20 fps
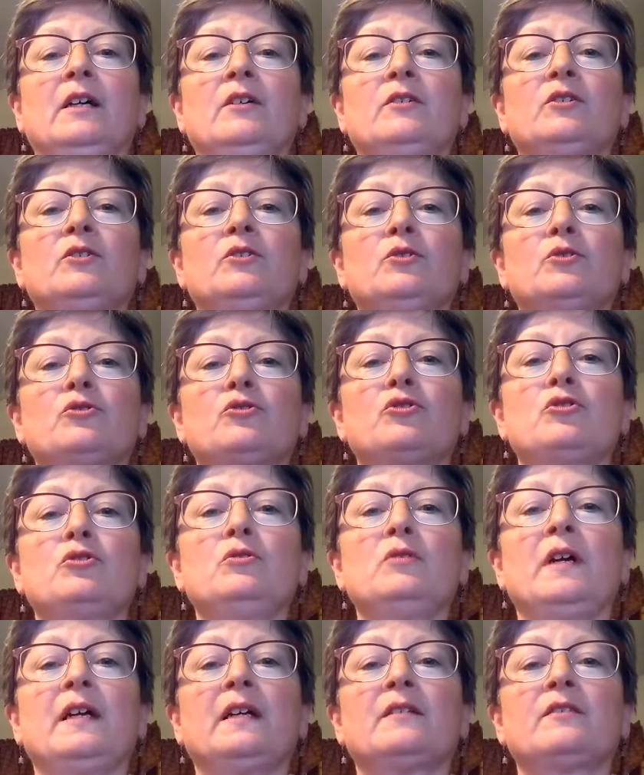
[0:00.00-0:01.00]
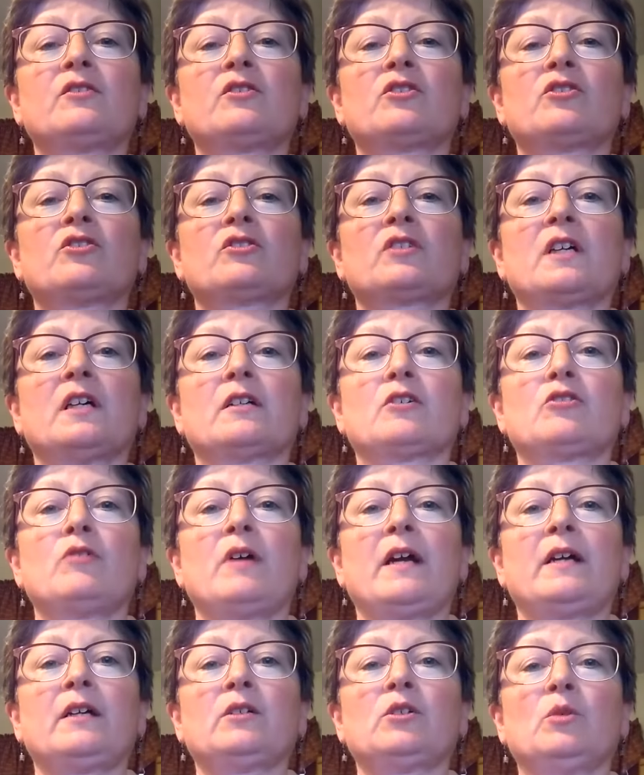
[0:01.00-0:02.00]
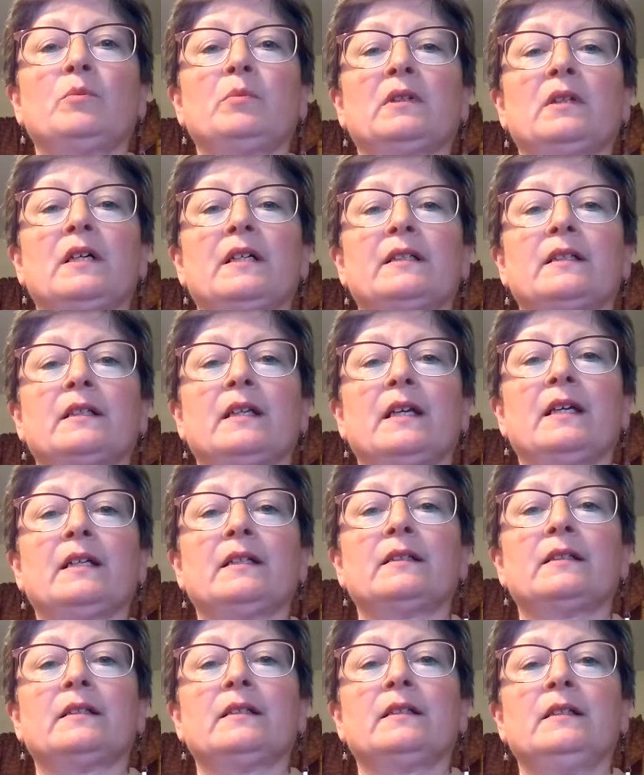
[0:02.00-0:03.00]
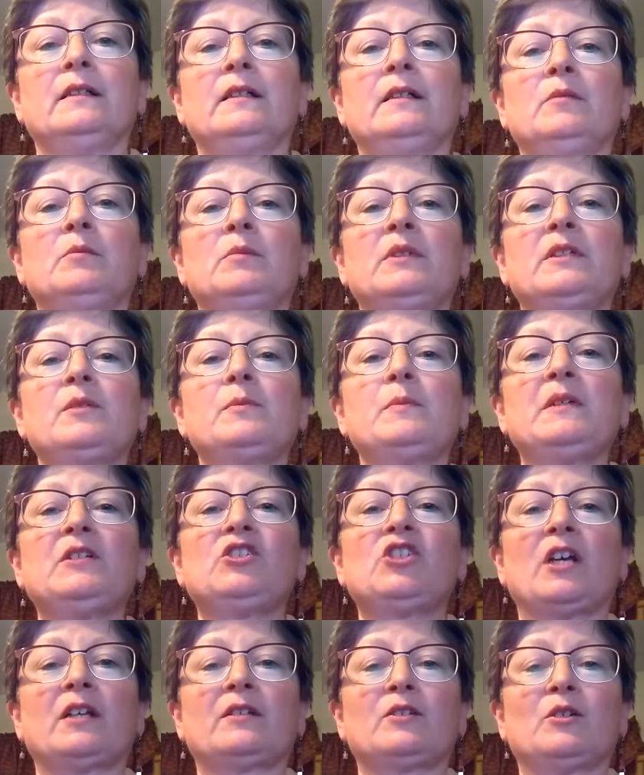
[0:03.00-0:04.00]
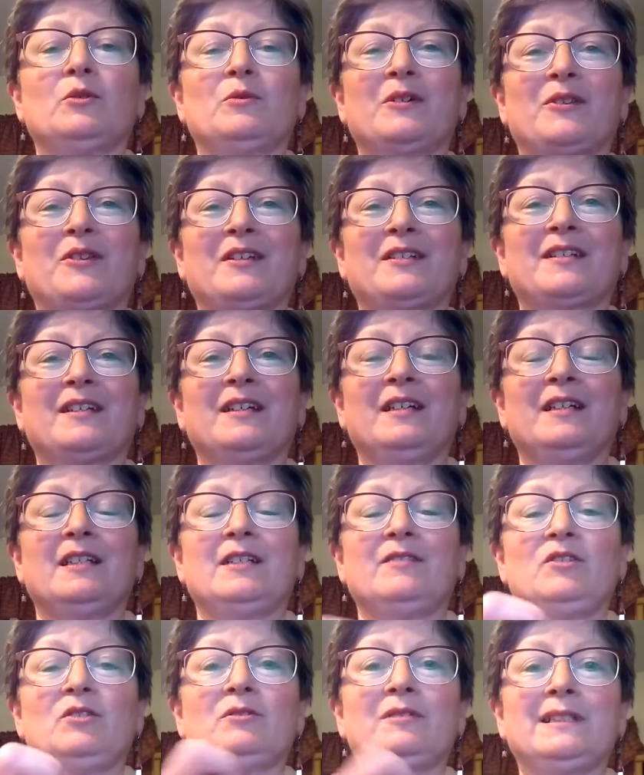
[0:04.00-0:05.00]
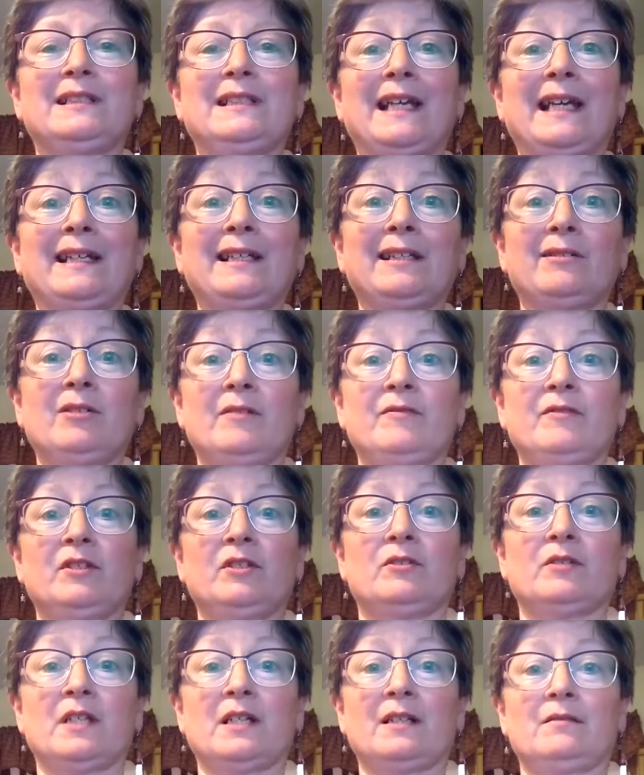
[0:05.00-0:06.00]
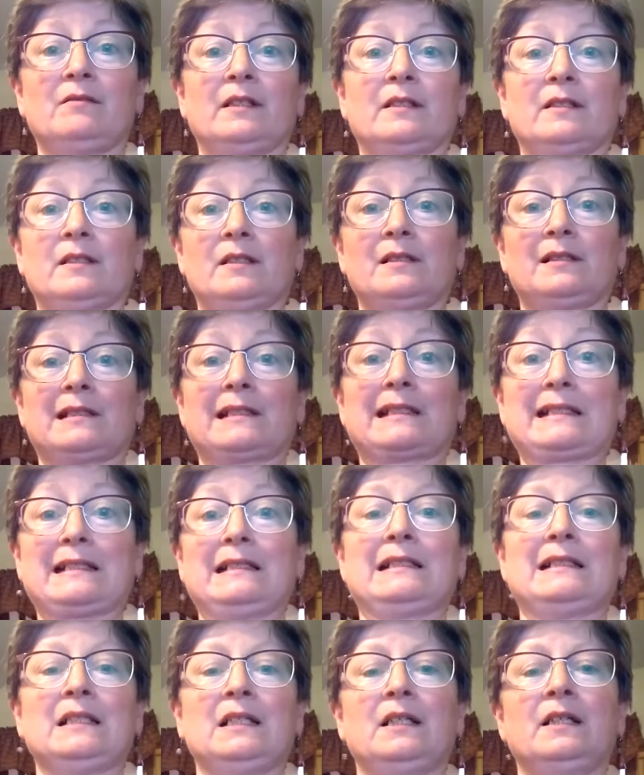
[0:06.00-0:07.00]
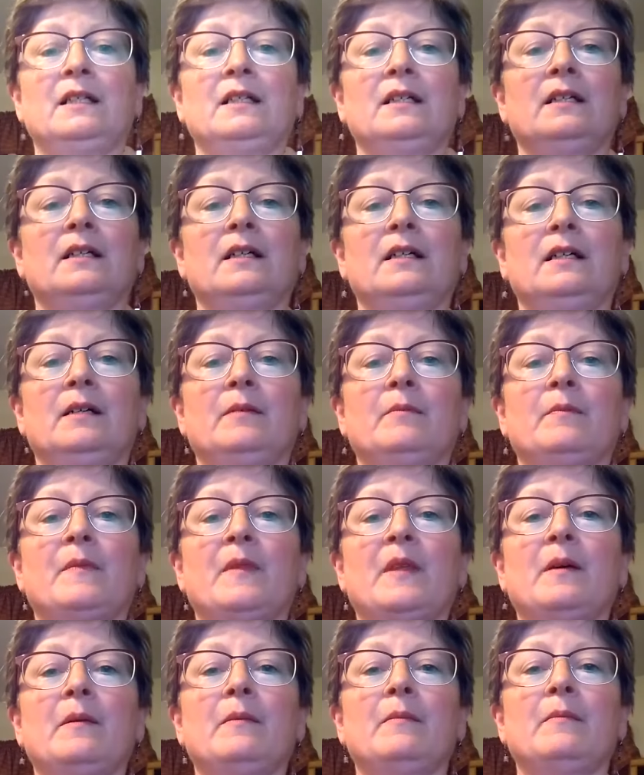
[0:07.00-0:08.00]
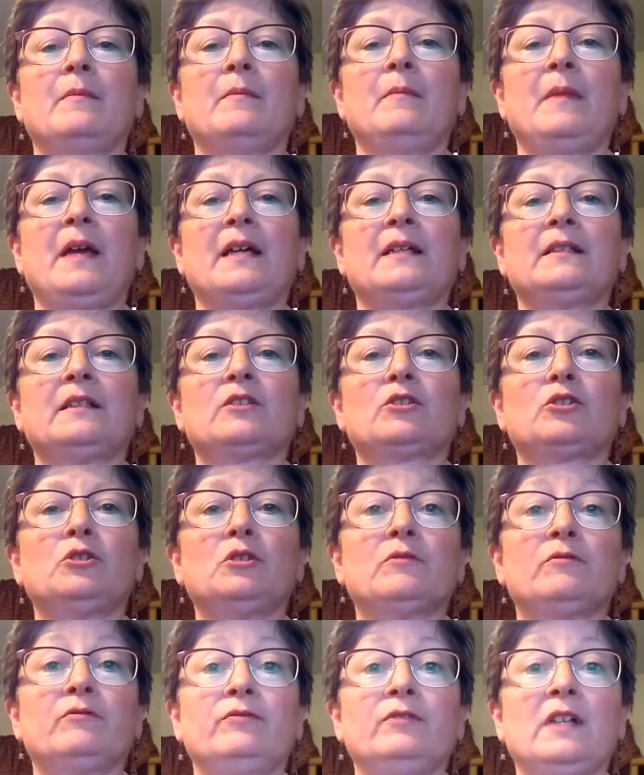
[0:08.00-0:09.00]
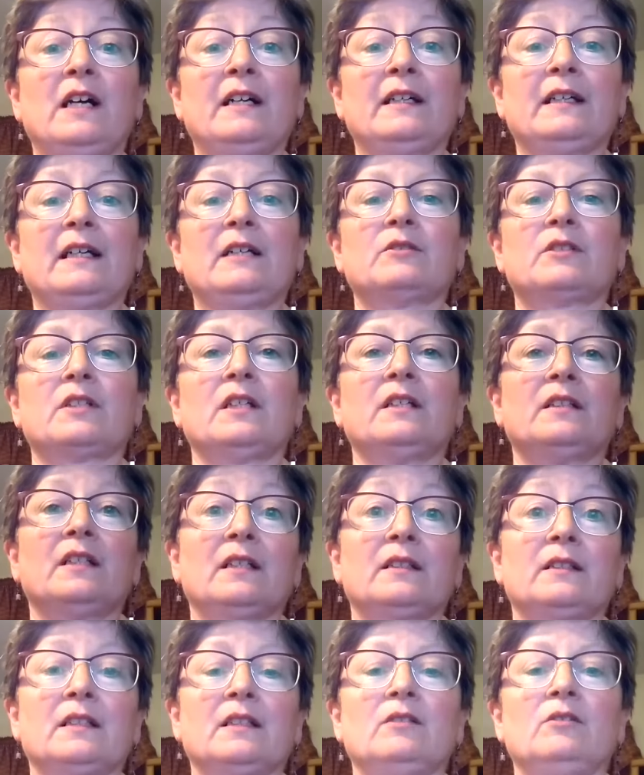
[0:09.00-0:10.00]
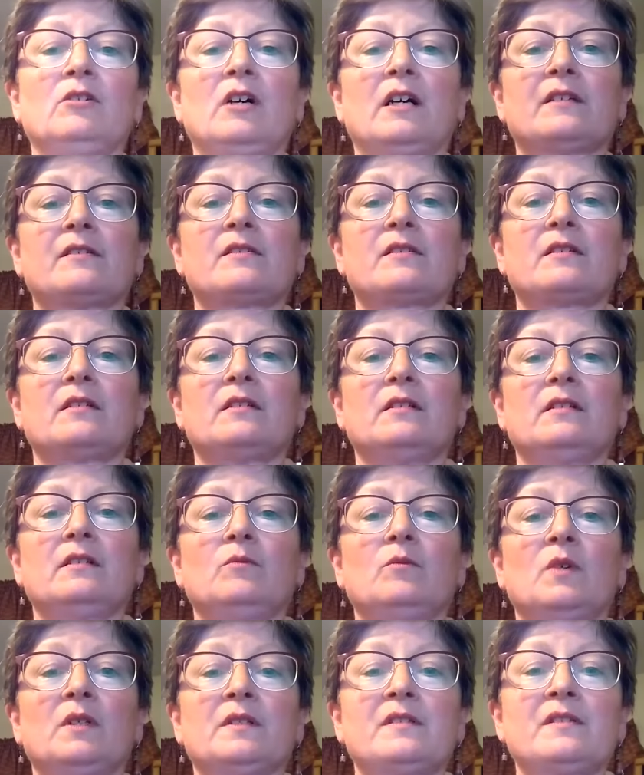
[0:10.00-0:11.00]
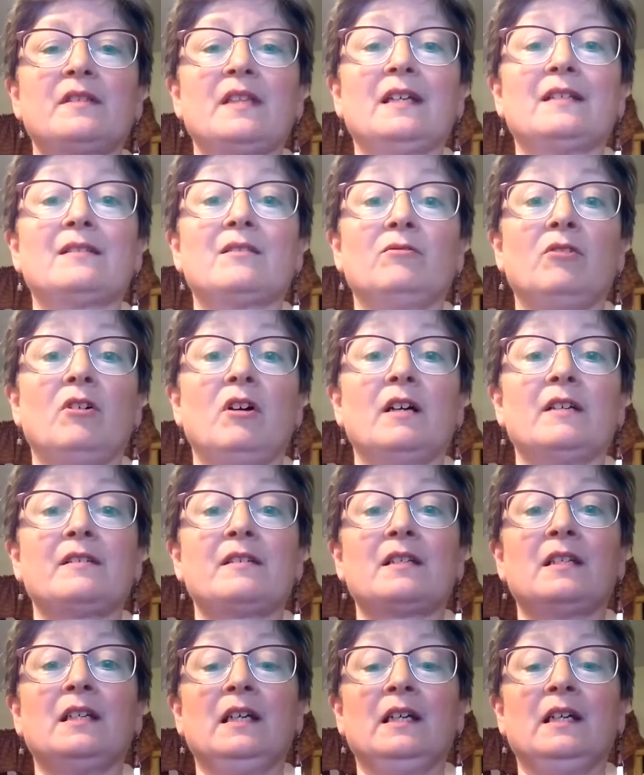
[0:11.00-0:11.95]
You use two hands to just kind of crack it open like an egg. Please be gentle with it. If you yank it off of your neck like this, the magnet could fly out and then get lost. Once that's lost,